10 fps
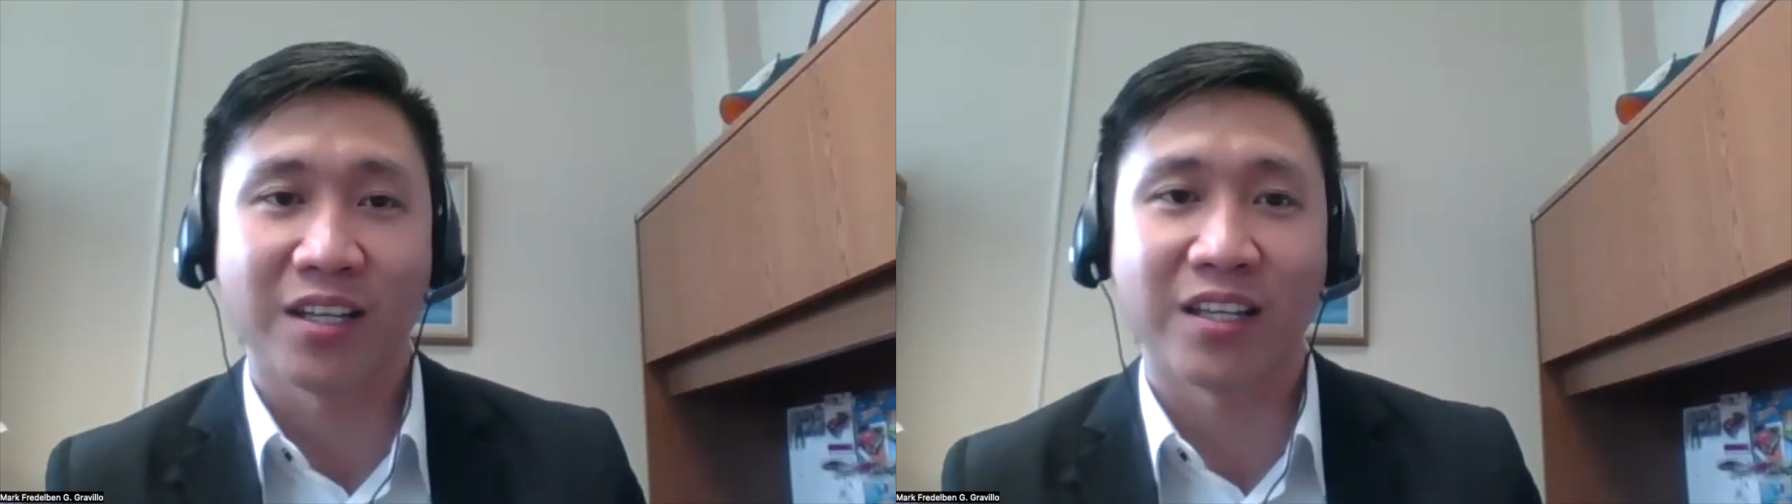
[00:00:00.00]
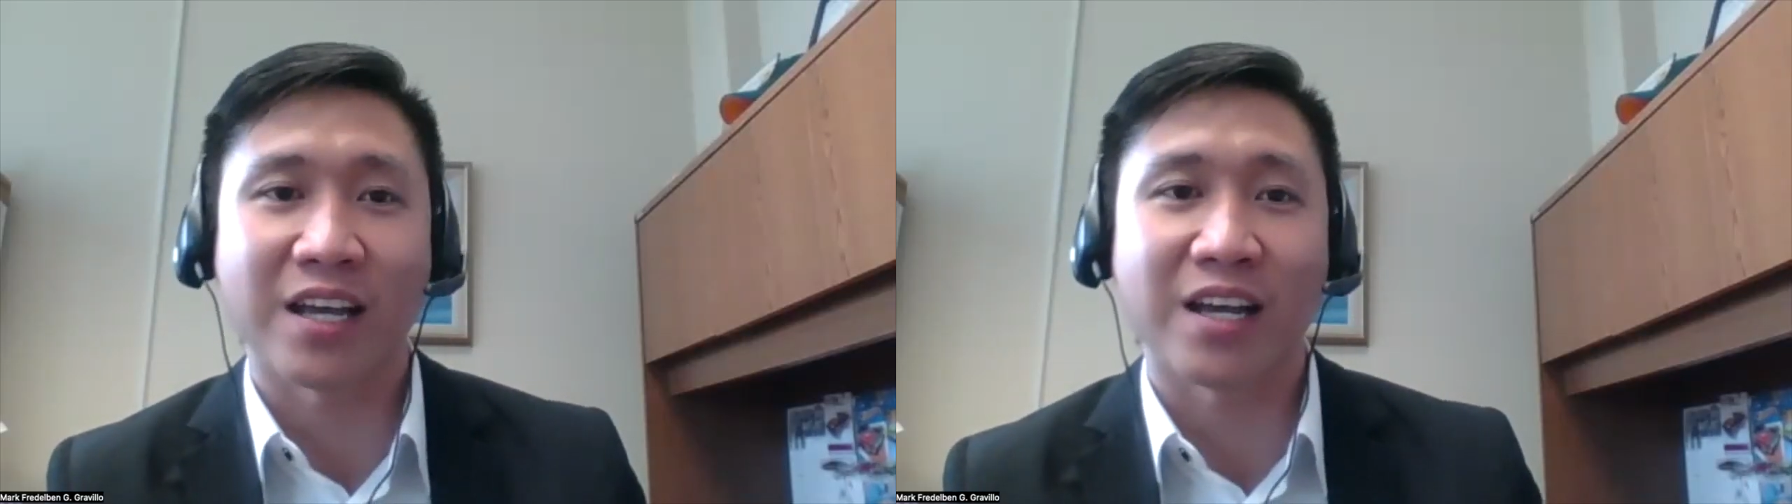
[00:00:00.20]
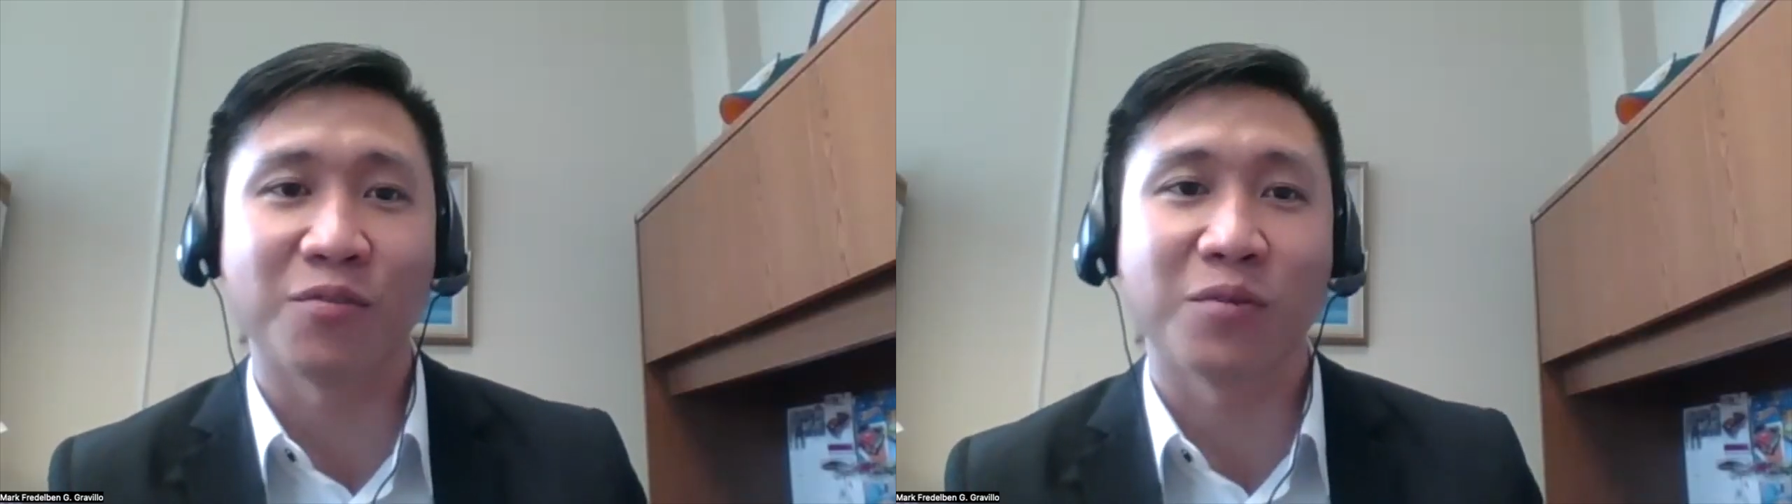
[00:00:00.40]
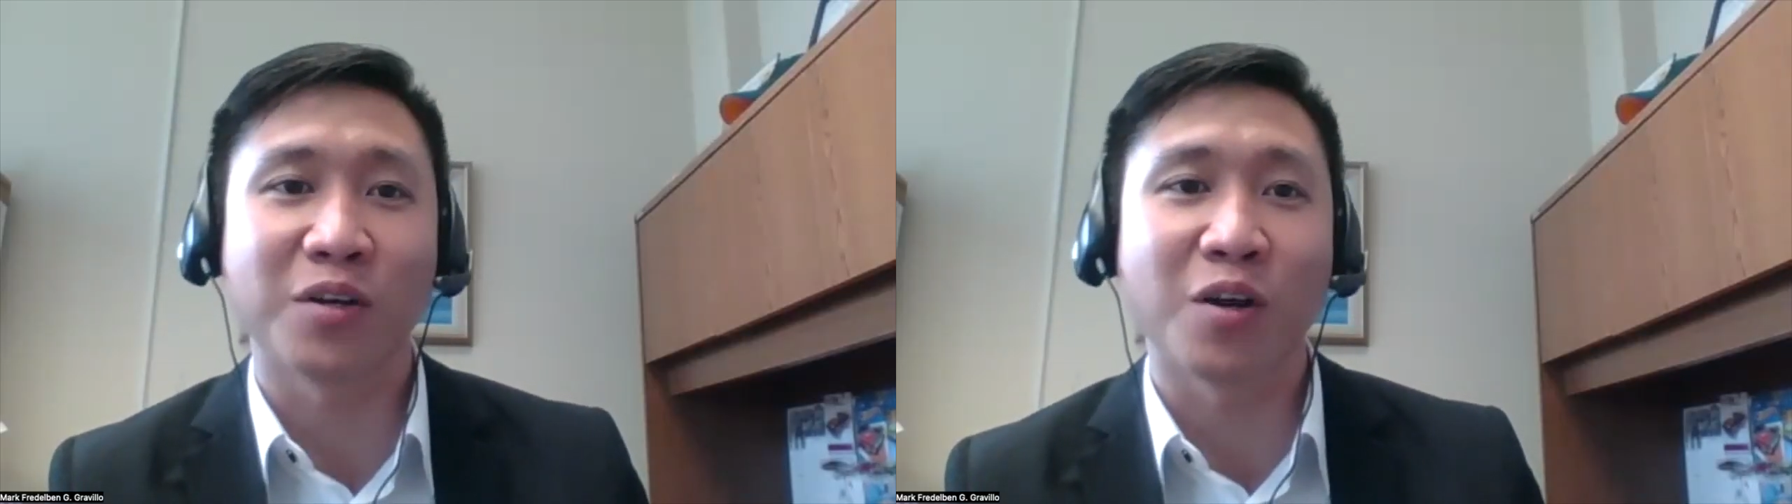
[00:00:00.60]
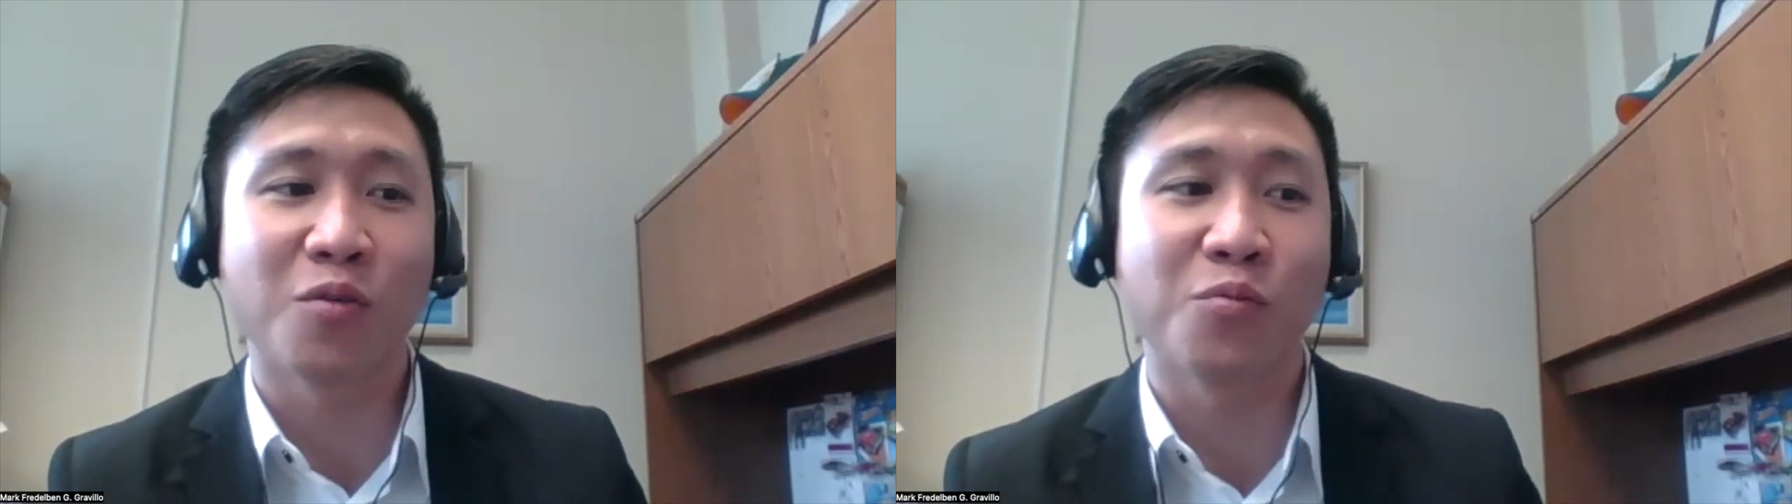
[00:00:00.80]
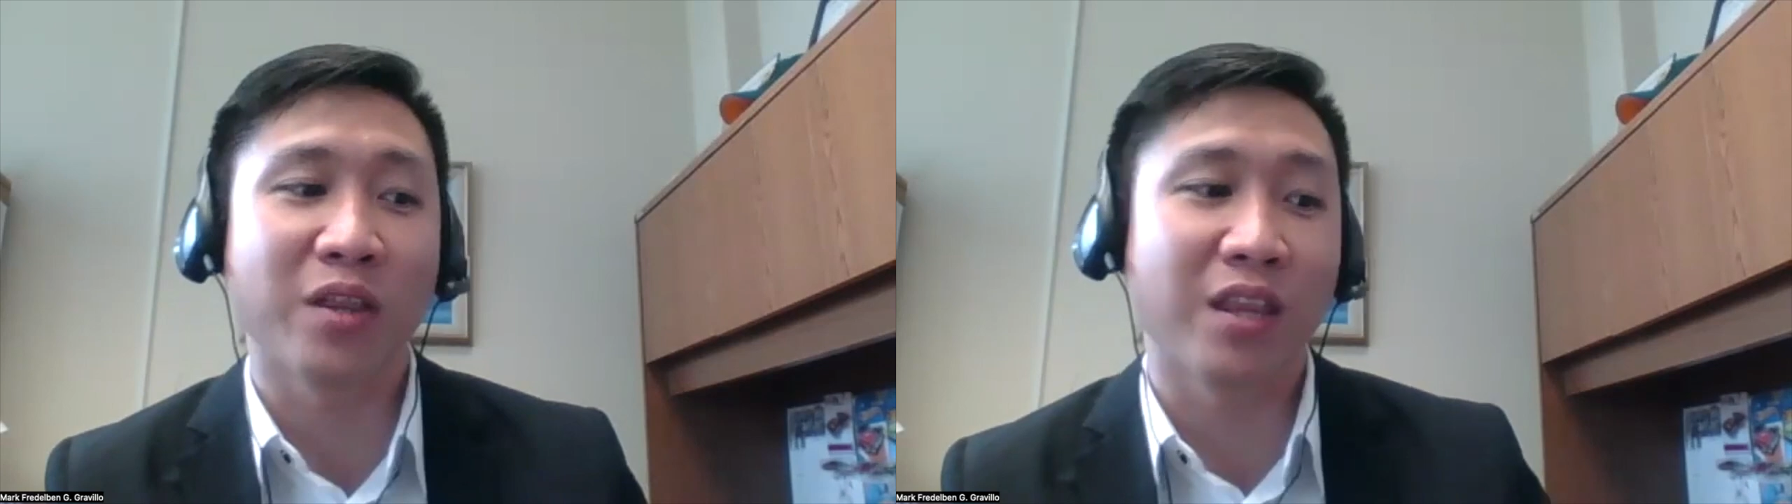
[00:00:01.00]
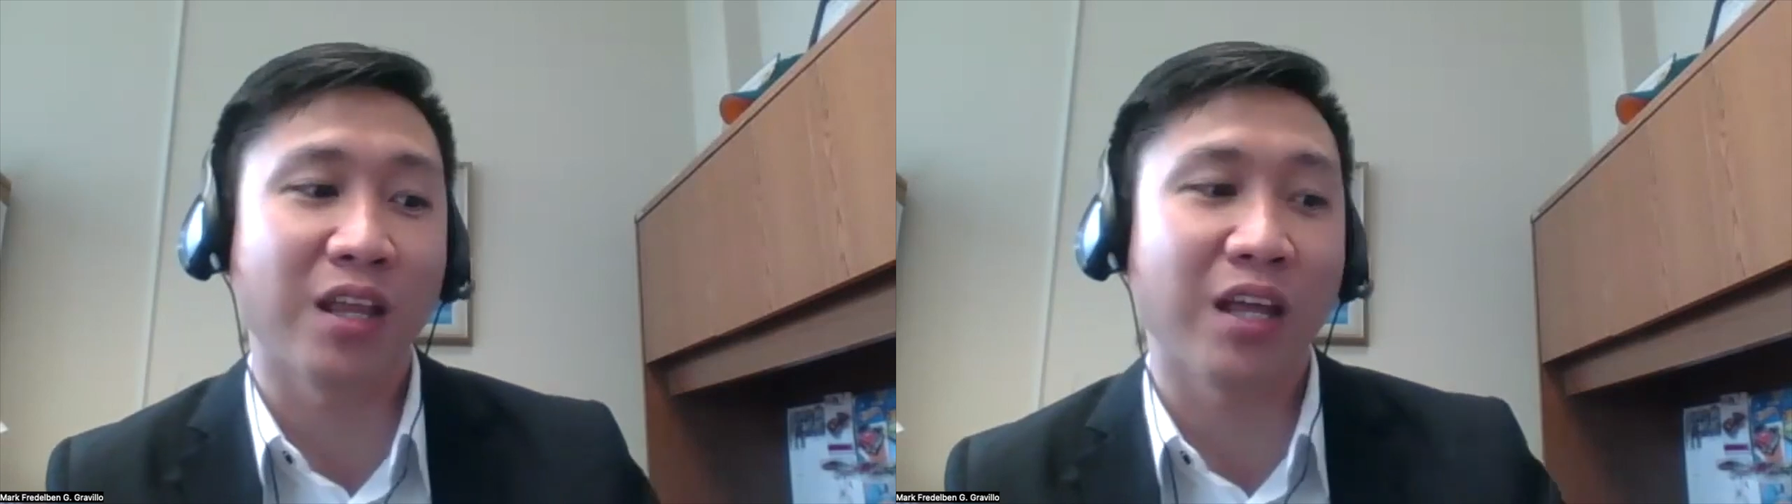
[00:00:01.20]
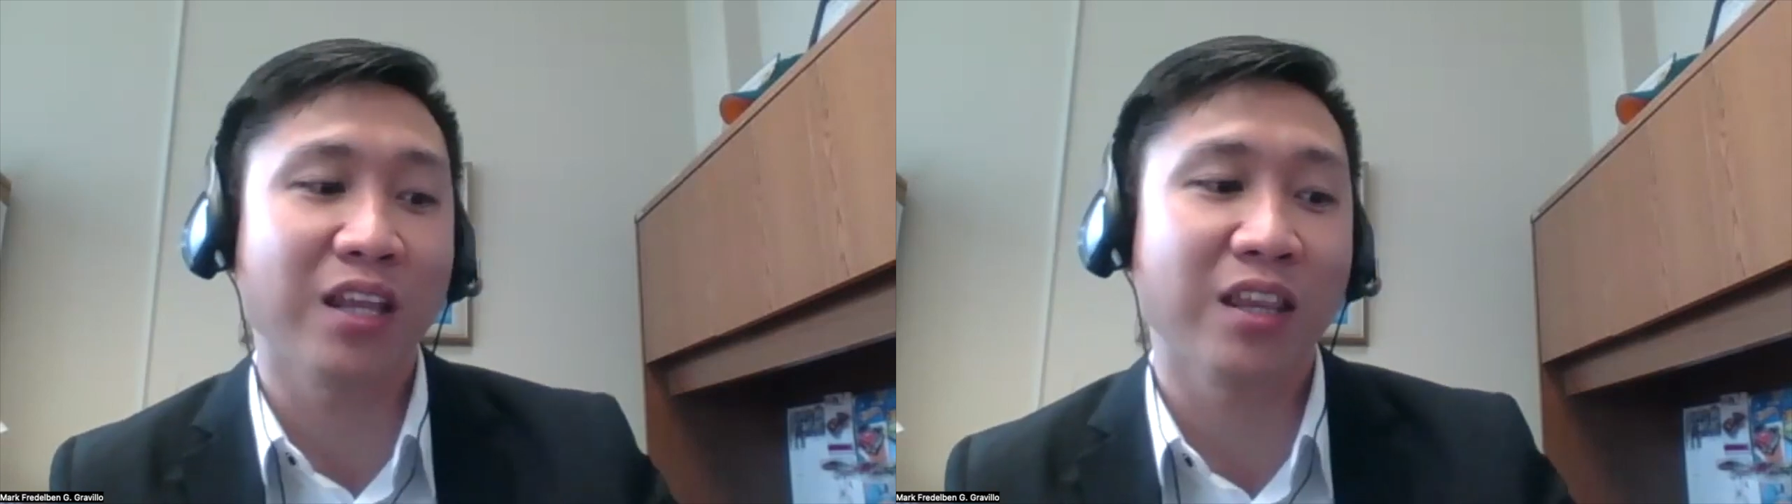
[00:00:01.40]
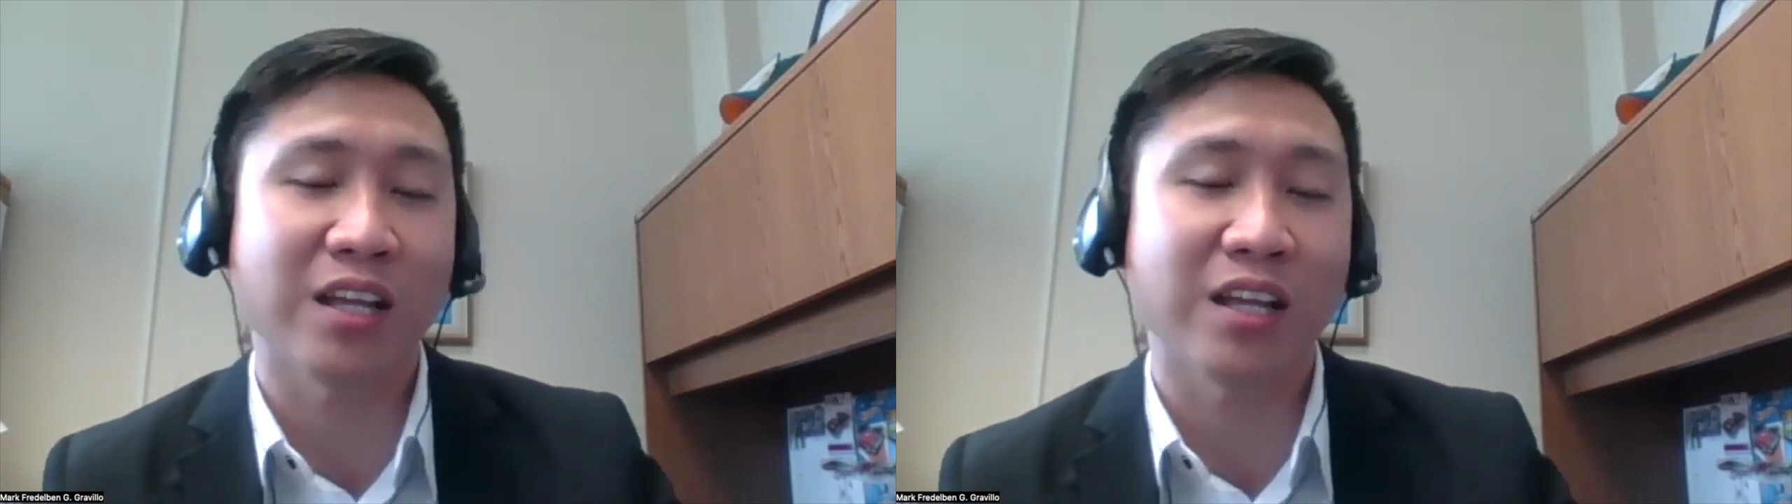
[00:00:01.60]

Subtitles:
that will go within